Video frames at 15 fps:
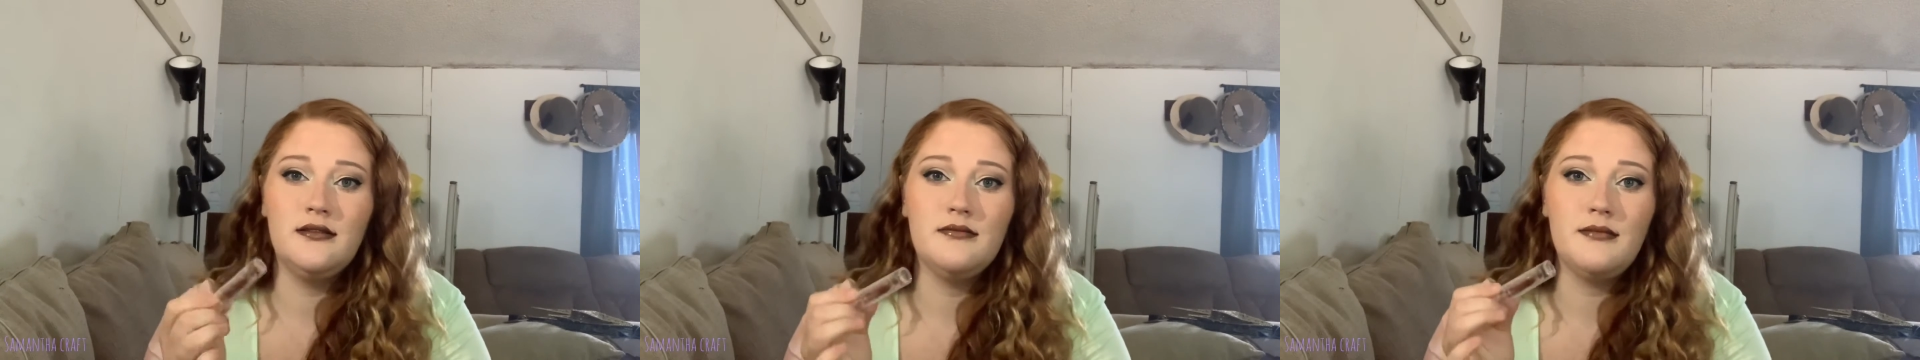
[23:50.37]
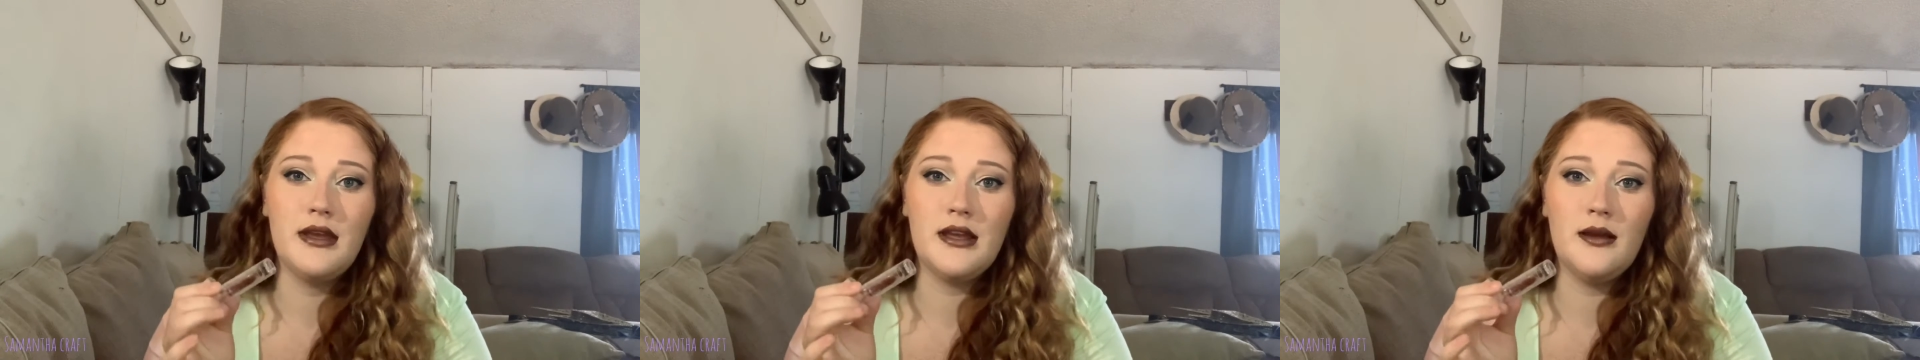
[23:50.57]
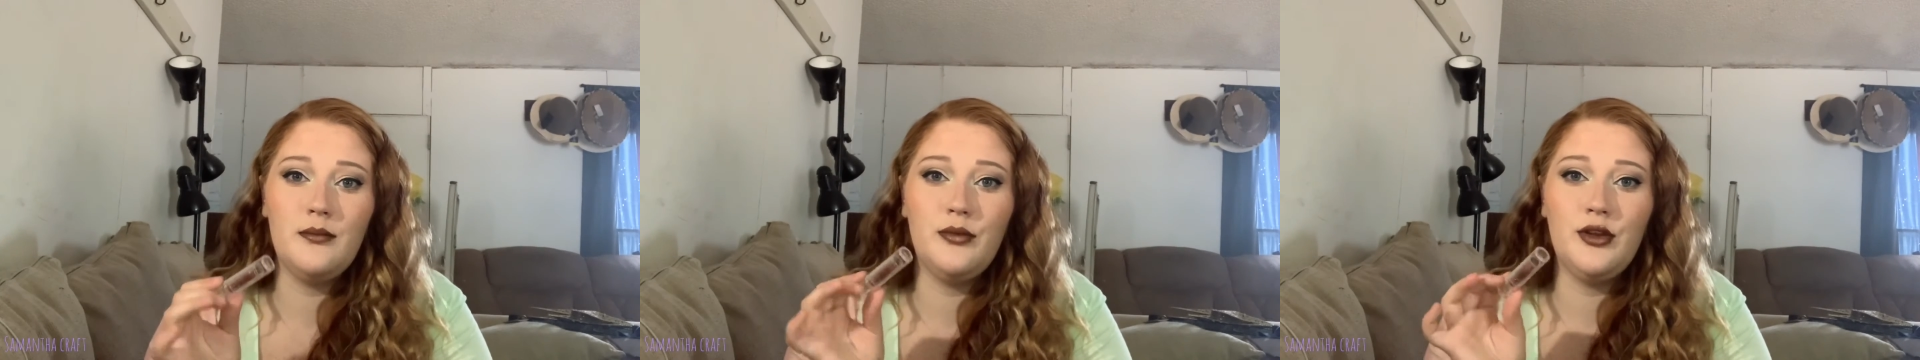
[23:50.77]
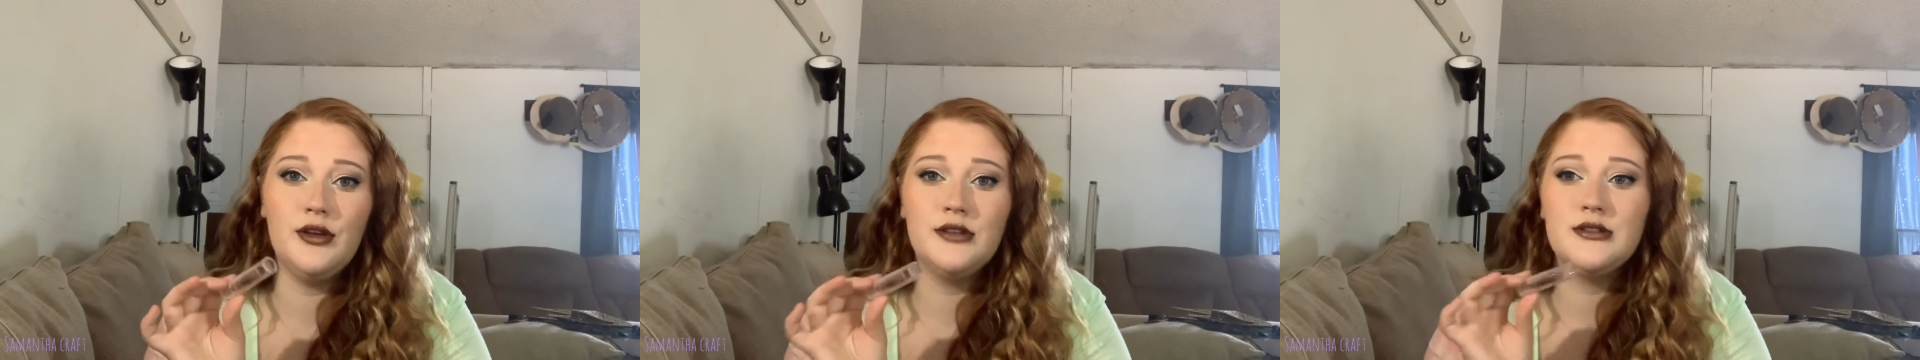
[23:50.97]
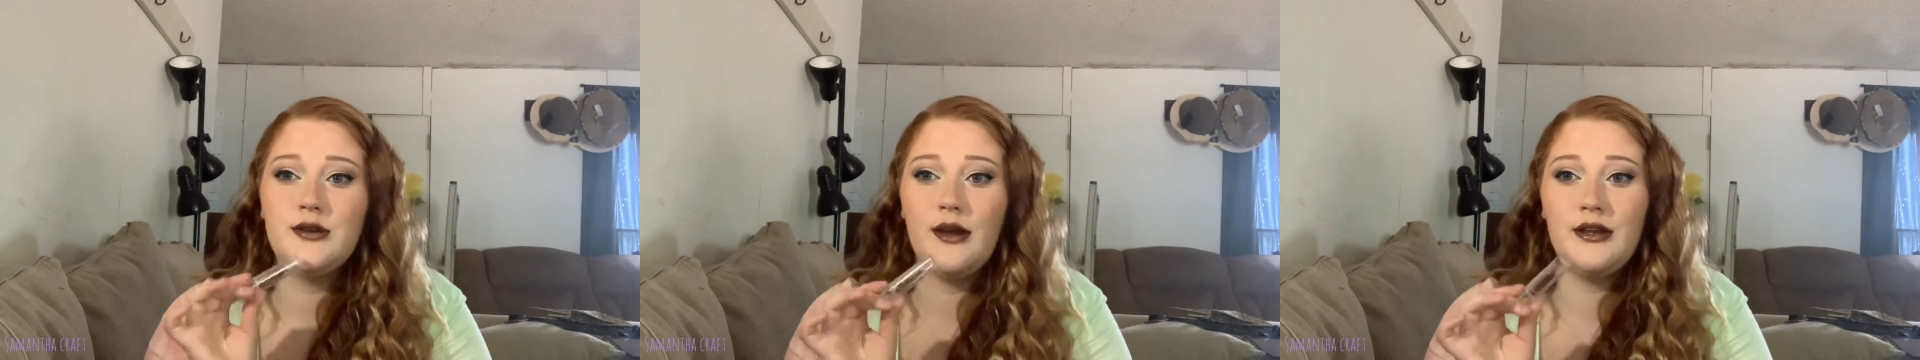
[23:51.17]
makeup look,
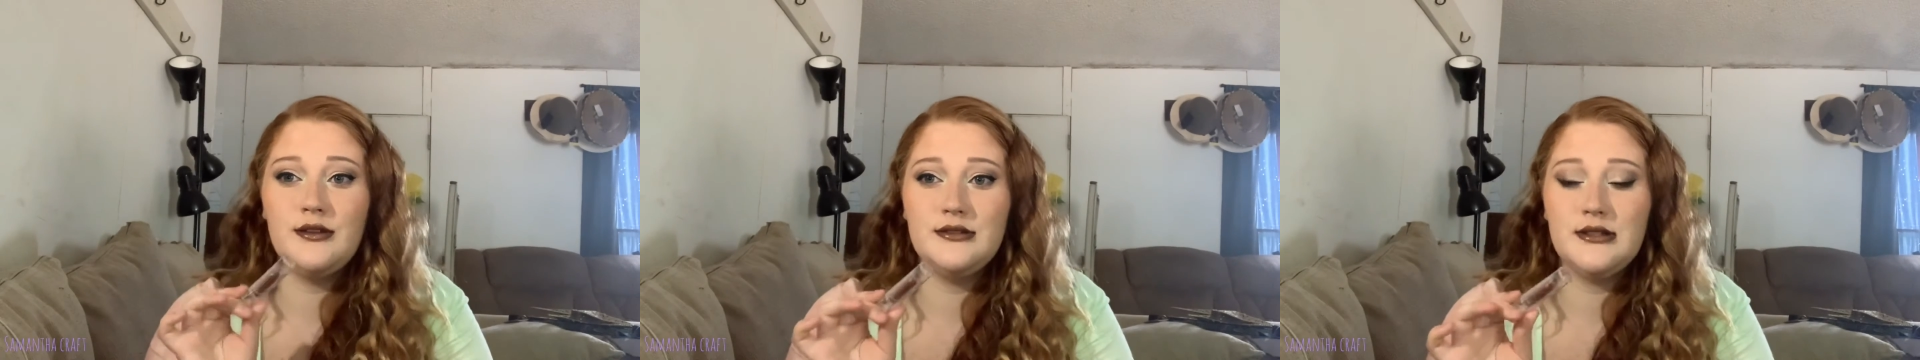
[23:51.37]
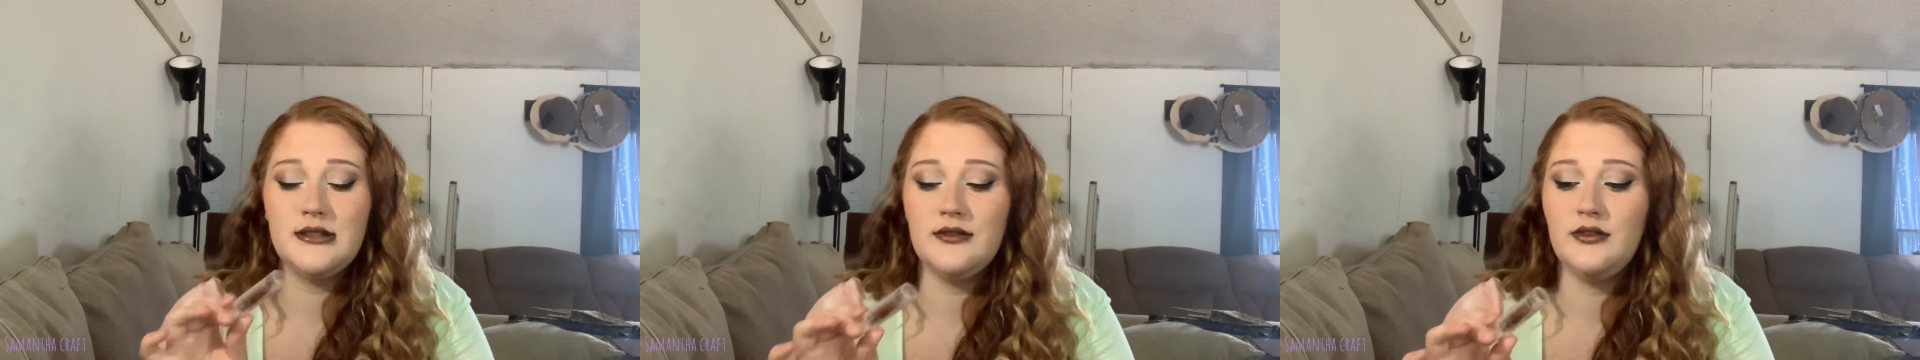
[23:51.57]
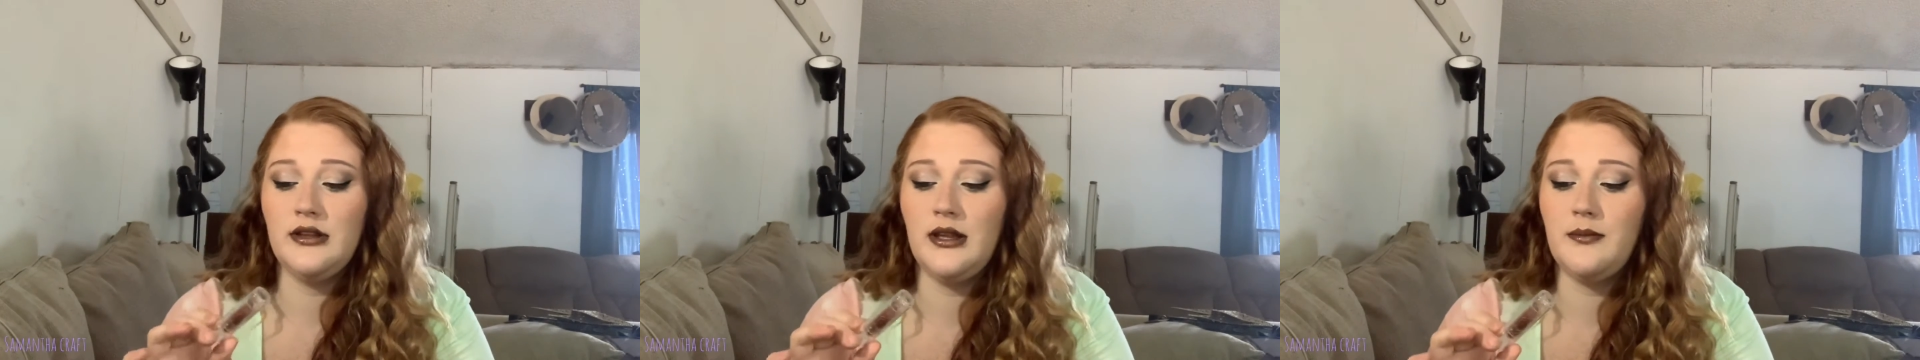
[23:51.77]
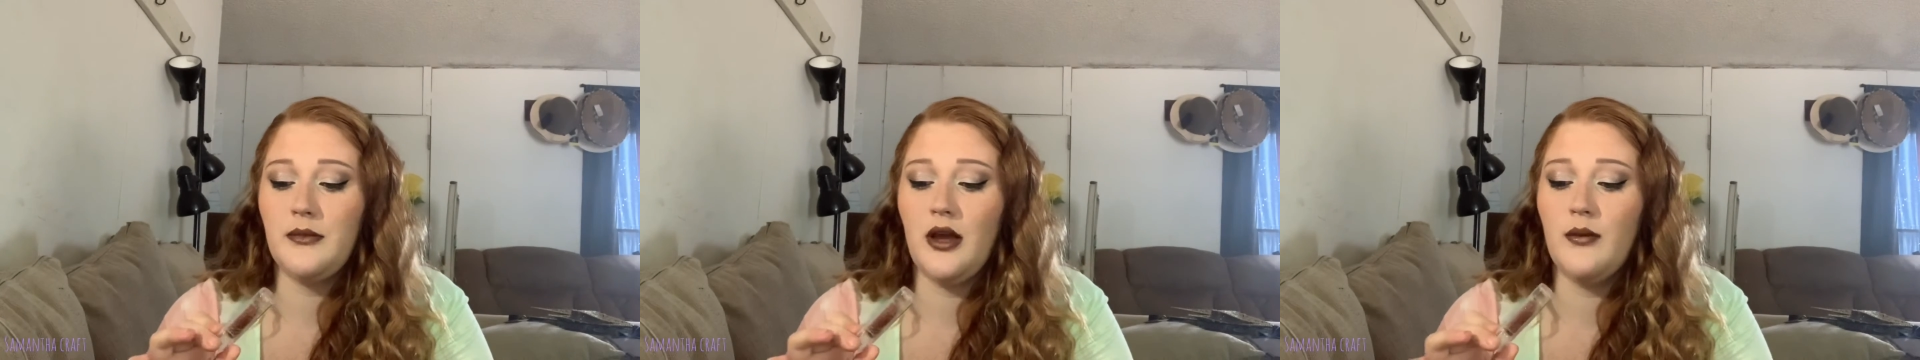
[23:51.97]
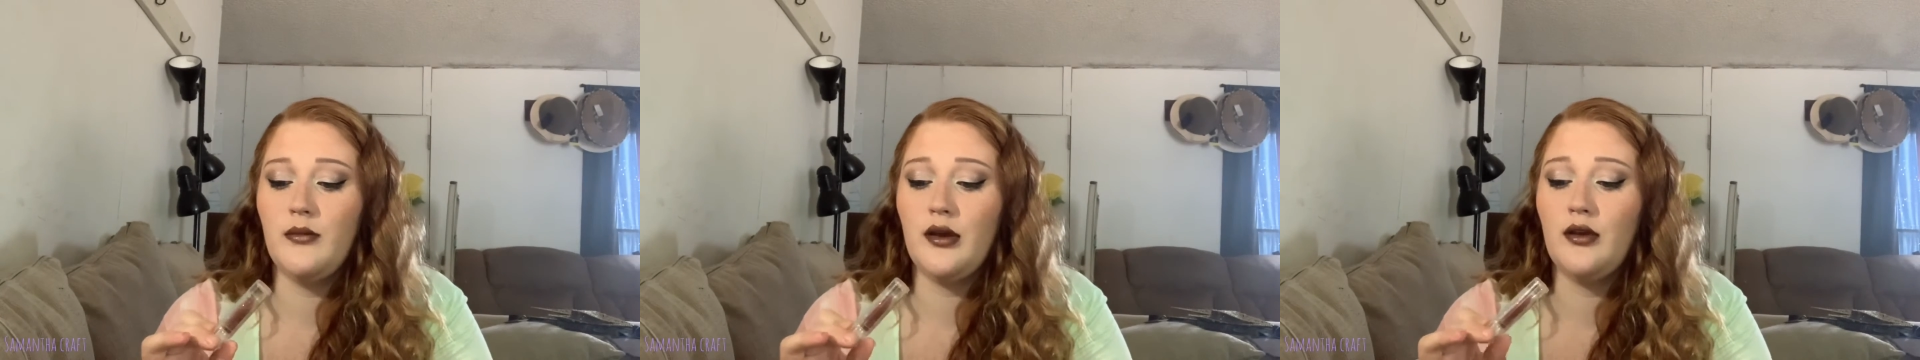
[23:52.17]
so I used a different lip
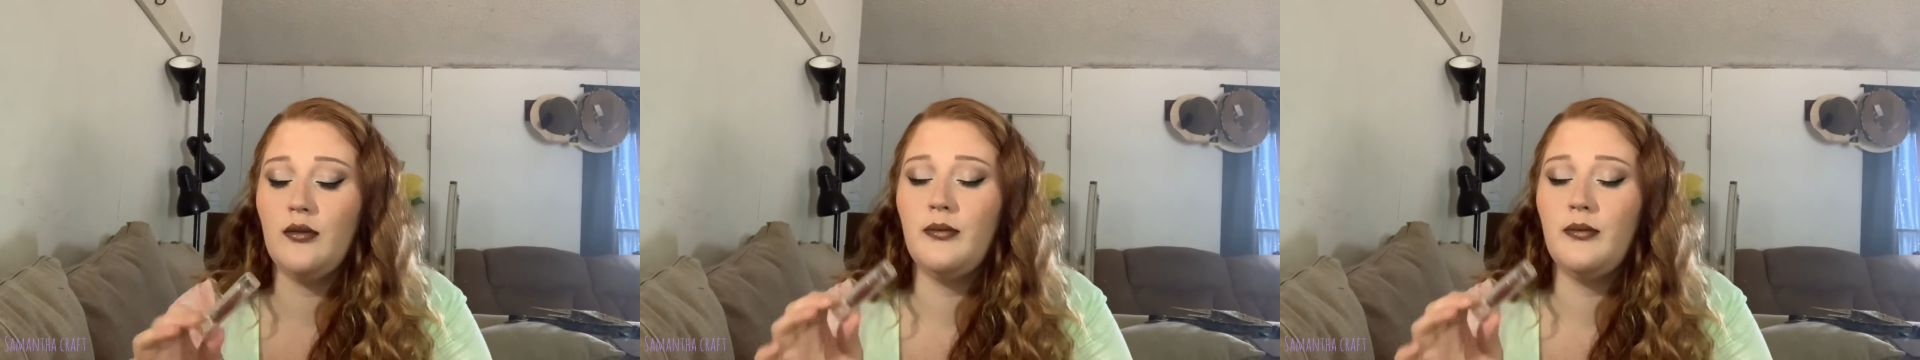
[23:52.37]
combo,